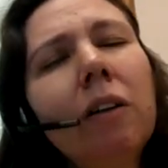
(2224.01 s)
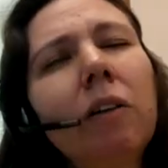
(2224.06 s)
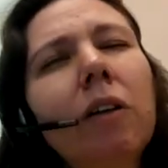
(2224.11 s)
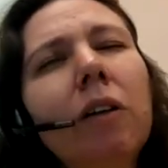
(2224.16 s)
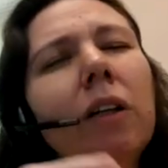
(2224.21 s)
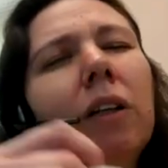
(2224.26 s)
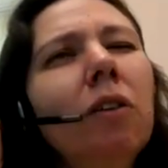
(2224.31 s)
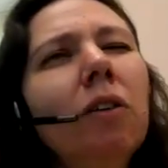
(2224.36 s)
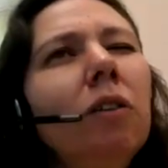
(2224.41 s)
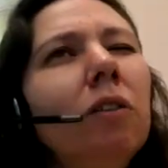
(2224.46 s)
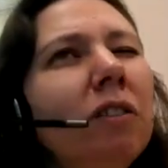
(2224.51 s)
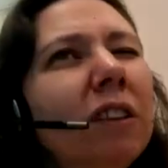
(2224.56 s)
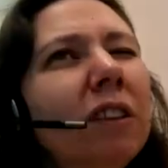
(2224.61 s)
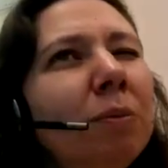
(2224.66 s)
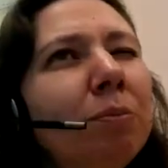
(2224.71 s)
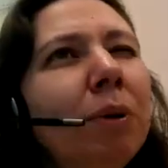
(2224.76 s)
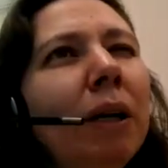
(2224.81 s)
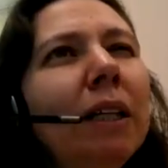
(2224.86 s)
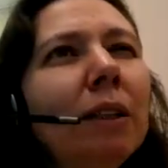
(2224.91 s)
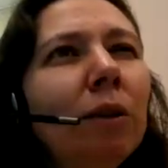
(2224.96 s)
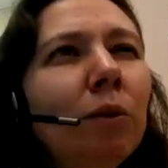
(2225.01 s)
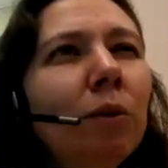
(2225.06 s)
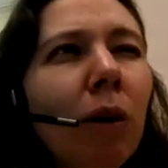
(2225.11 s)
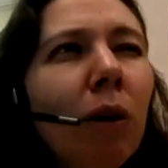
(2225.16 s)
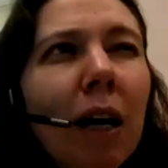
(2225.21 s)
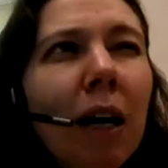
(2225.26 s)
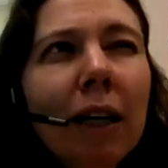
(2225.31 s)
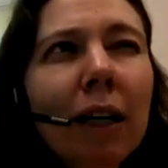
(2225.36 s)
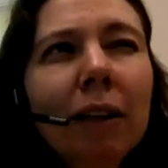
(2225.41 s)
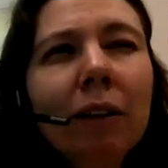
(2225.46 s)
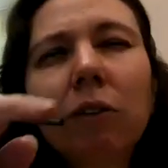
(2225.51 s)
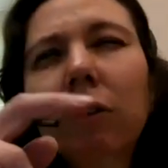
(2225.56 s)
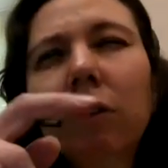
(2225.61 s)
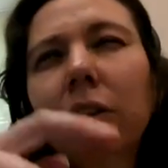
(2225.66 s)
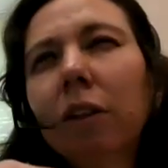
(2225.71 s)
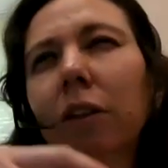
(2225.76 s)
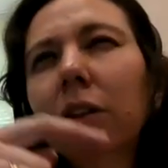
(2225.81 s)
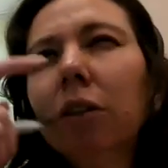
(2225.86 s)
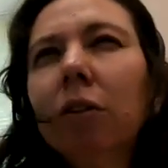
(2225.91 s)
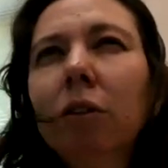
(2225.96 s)
You can do it with +1 or
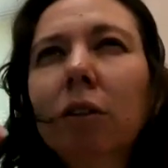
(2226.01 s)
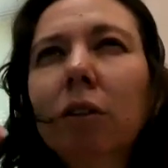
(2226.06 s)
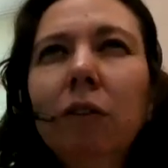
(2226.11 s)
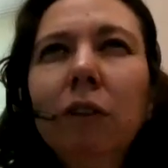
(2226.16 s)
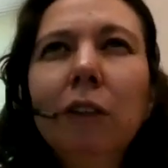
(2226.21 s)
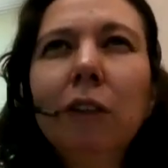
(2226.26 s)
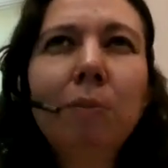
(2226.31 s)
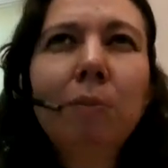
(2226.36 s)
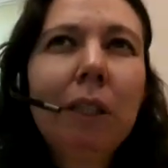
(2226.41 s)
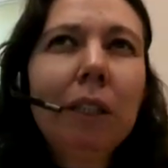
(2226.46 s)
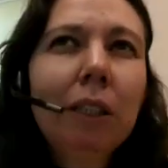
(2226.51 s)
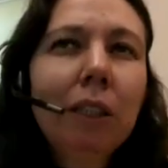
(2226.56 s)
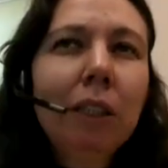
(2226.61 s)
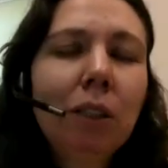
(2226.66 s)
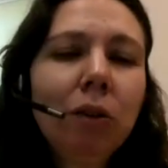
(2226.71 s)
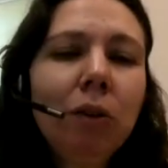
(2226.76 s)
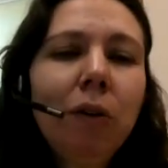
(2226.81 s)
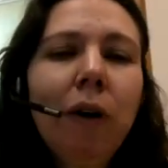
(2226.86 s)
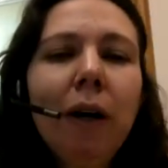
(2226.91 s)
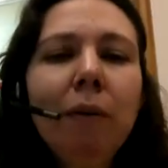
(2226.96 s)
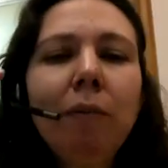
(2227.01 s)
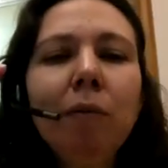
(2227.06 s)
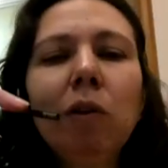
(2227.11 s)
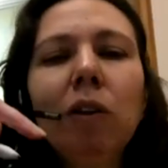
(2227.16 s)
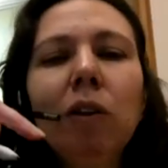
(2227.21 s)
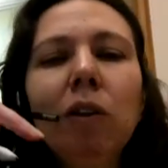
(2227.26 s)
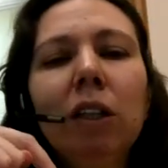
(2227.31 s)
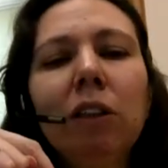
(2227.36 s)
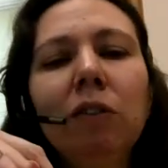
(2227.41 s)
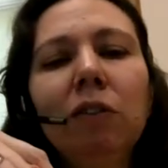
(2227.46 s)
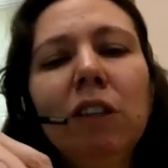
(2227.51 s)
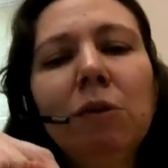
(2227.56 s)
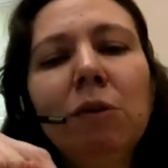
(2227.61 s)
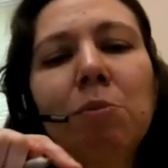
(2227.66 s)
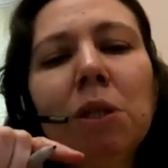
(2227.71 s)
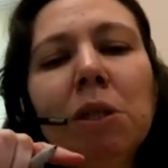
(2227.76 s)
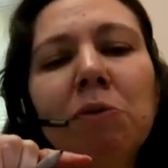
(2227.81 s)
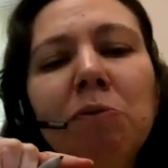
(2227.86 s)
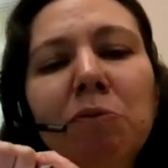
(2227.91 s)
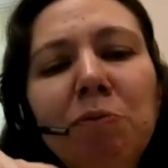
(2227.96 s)
you can do it with +2. I'm doing it with
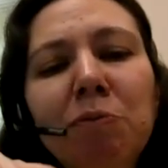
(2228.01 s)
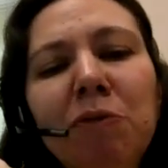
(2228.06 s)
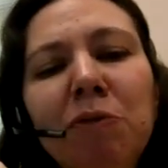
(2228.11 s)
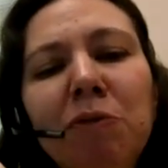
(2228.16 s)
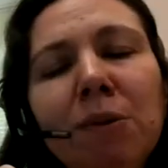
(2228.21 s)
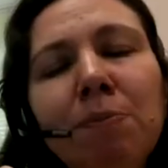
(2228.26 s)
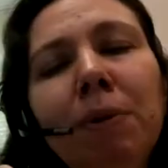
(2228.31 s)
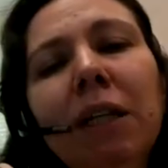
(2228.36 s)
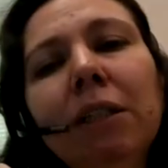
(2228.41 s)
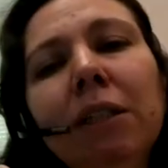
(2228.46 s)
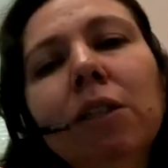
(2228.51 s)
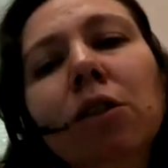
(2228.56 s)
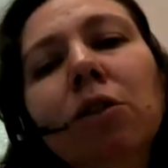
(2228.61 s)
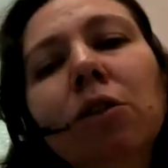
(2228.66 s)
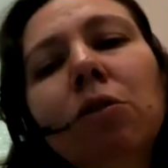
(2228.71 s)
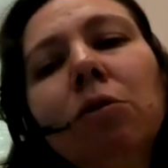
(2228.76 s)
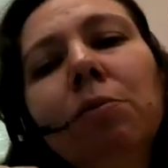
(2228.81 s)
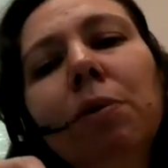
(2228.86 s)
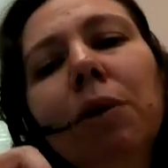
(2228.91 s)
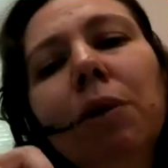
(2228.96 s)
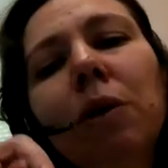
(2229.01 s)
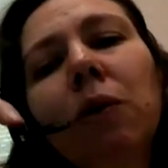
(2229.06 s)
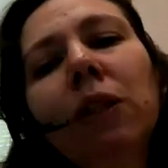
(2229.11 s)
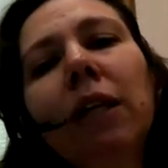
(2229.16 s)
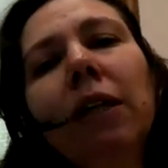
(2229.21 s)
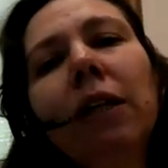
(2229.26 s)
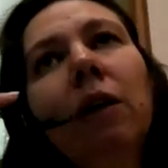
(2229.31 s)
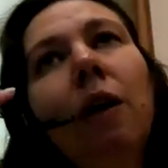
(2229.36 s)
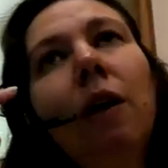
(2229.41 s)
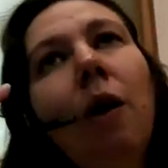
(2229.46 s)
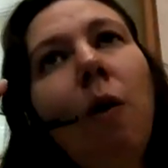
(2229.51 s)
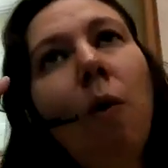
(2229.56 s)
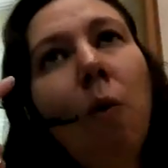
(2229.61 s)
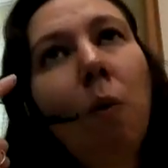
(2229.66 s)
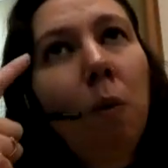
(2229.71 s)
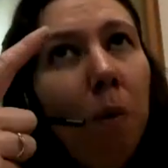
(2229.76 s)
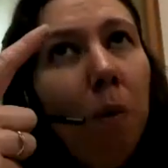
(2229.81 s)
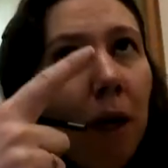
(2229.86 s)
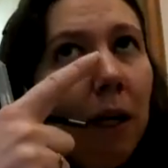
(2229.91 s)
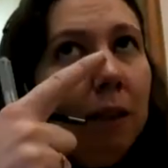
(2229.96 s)
+2 because I need
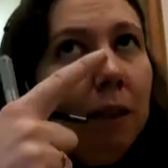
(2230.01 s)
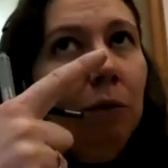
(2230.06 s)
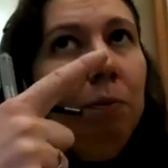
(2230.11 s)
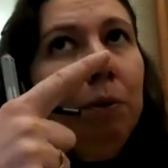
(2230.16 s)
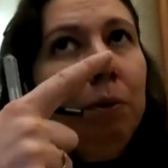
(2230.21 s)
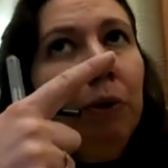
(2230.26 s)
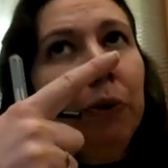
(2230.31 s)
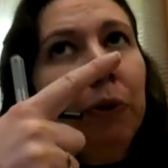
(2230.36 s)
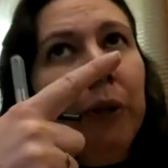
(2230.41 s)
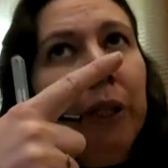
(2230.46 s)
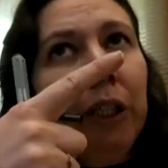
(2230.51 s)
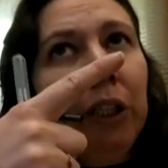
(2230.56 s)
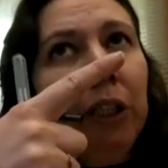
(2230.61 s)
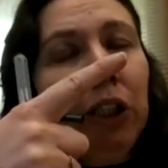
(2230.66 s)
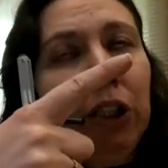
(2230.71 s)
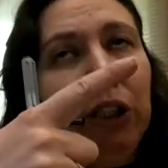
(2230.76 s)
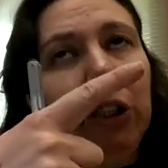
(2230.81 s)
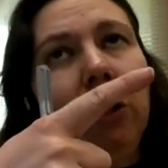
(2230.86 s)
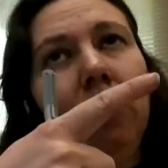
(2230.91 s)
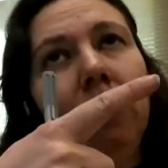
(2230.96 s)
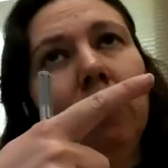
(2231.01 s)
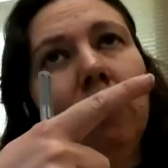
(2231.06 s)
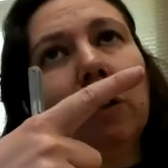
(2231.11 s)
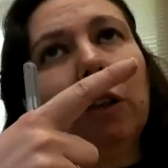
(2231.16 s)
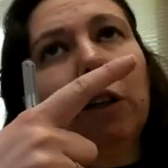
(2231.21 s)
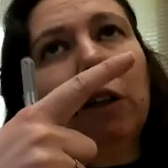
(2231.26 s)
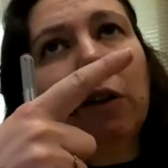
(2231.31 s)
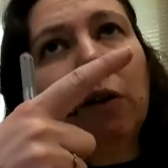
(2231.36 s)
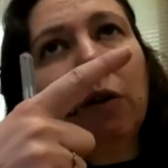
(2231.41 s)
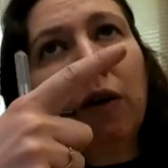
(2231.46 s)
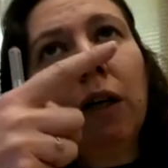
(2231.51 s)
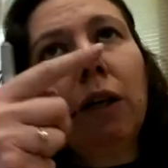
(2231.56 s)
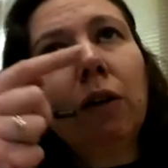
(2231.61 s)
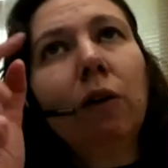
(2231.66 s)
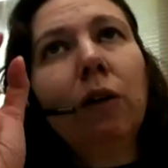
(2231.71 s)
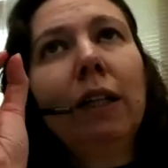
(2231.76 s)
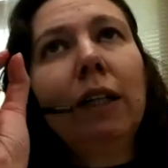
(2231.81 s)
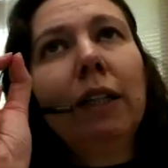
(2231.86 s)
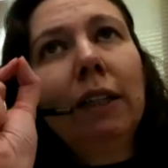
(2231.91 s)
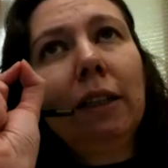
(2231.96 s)
one operation in order to
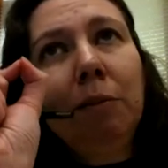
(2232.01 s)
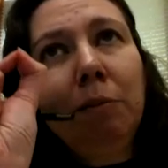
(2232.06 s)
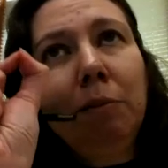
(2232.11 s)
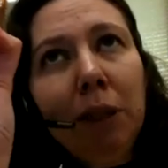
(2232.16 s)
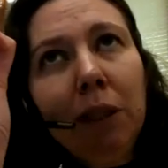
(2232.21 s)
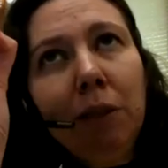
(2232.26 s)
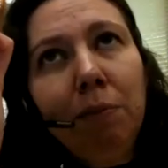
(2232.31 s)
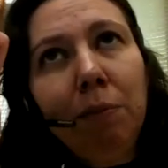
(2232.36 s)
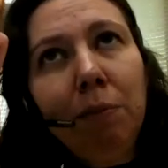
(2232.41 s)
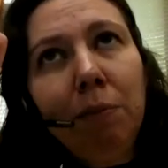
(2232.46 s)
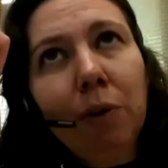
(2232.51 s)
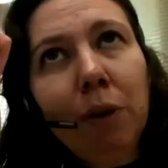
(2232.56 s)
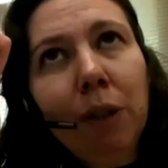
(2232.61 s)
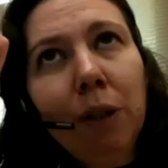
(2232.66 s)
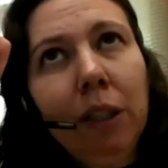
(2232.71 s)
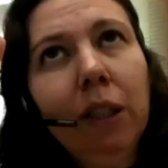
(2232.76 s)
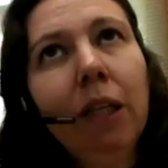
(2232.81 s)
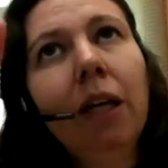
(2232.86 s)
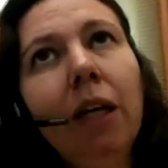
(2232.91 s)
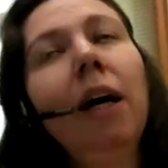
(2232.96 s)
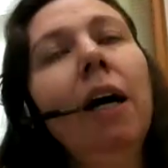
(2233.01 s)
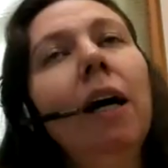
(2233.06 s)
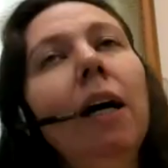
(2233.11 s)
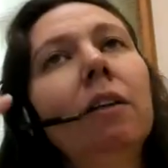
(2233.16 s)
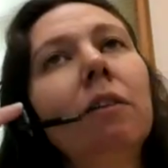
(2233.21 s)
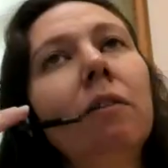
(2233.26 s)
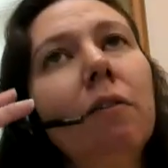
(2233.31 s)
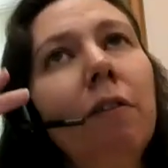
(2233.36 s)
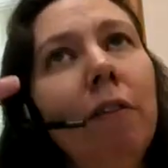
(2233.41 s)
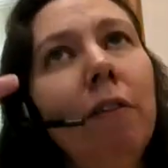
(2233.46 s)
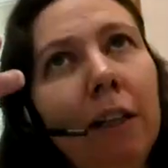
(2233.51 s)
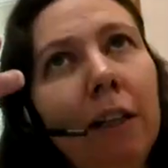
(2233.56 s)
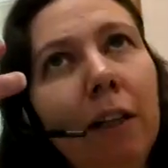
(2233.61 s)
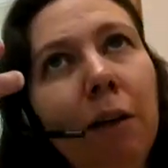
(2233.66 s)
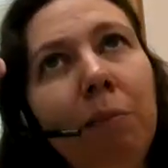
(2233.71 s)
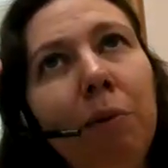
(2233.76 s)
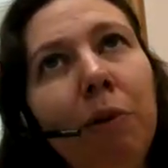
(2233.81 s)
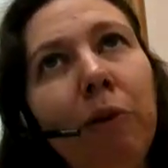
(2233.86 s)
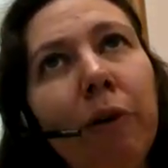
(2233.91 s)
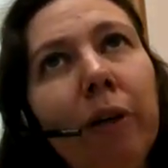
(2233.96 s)
calculate the midpoint and one
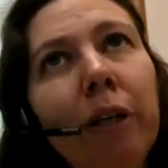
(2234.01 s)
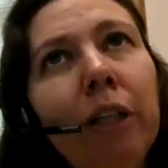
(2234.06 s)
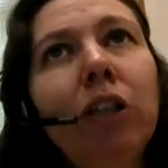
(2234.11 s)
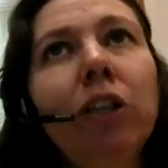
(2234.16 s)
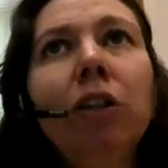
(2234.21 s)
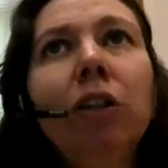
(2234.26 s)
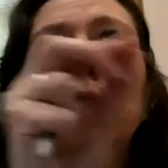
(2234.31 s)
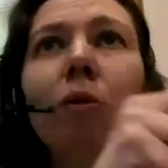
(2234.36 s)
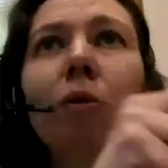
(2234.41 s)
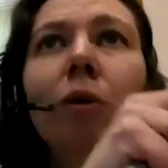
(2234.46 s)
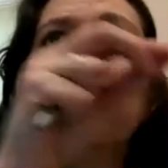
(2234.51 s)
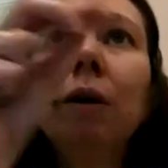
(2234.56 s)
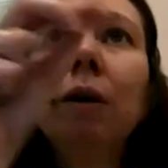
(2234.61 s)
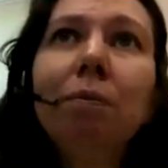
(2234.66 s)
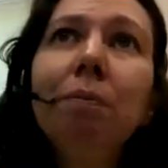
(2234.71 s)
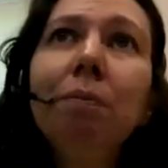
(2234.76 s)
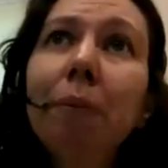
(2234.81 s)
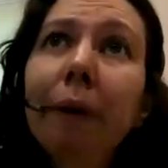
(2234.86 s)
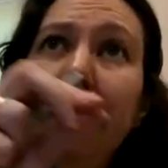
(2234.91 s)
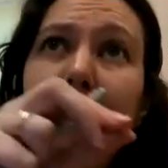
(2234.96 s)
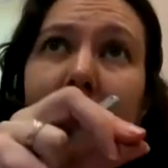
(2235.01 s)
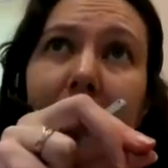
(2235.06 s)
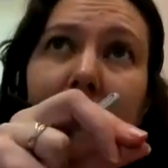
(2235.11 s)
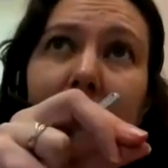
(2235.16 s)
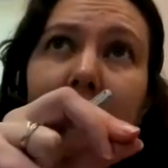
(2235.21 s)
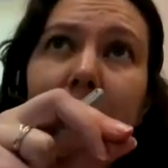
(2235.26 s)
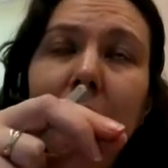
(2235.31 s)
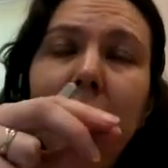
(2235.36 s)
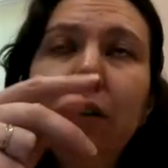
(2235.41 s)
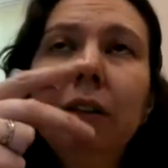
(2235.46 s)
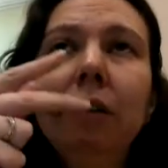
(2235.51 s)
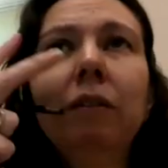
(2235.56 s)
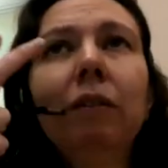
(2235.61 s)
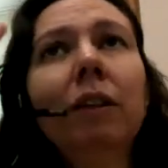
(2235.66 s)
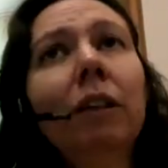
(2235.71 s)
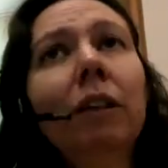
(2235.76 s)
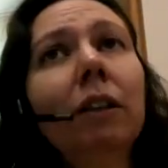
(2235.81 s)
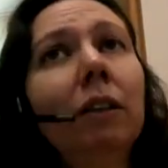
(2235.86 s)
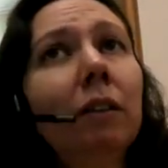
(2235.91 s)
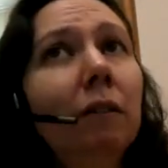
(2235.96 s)
operation to compare. So
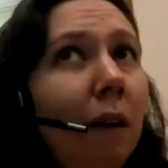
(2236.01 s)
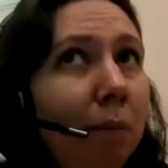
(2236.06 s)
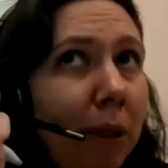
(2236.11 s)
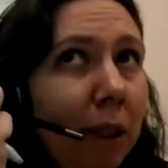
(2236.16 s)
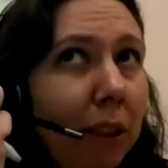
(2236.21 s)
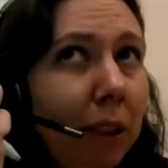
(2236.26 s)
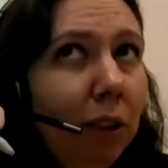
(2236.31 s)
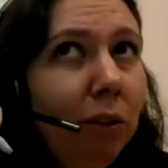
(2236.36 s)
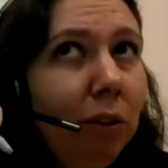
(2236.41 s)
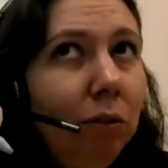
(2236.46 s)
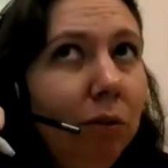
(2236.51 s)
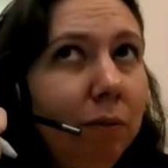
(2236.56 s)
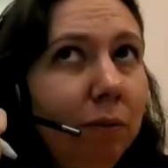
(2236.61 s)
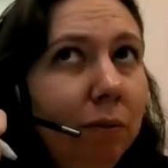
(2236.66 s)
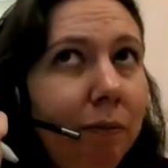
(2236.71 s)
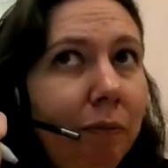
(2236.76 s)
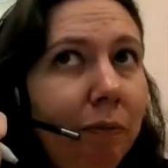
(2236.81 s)
this is why +2.